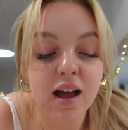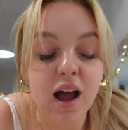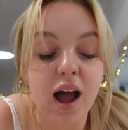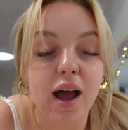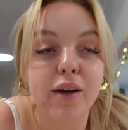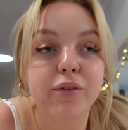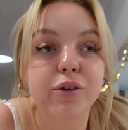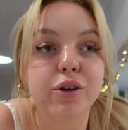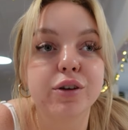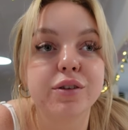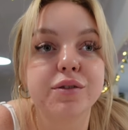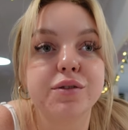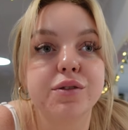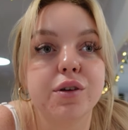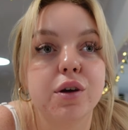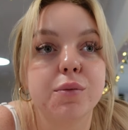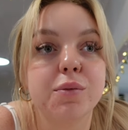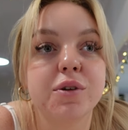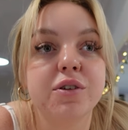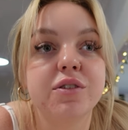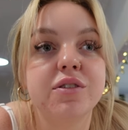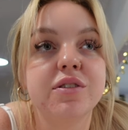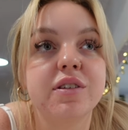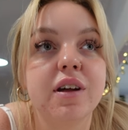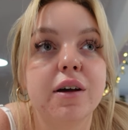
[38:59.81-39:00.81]
I've got so
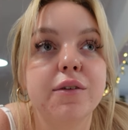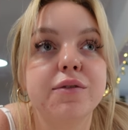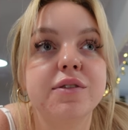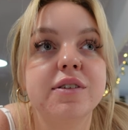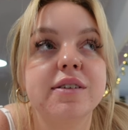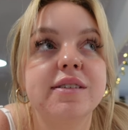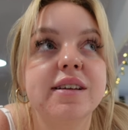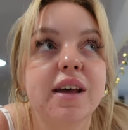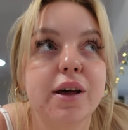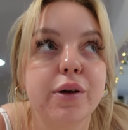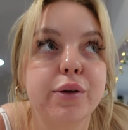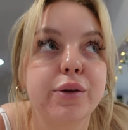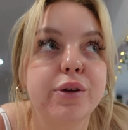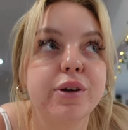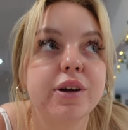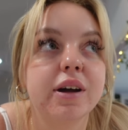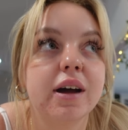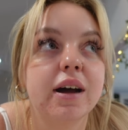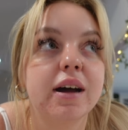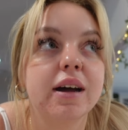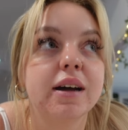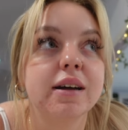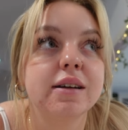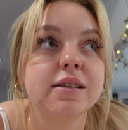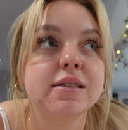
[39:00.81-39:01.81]
much stuff to tell you
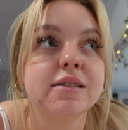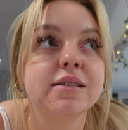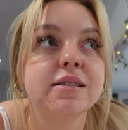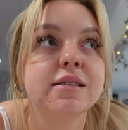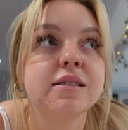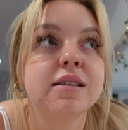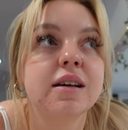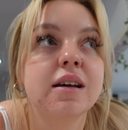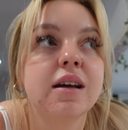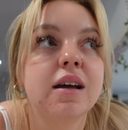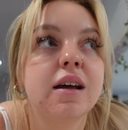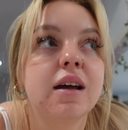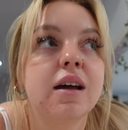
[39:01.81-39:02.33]
guys.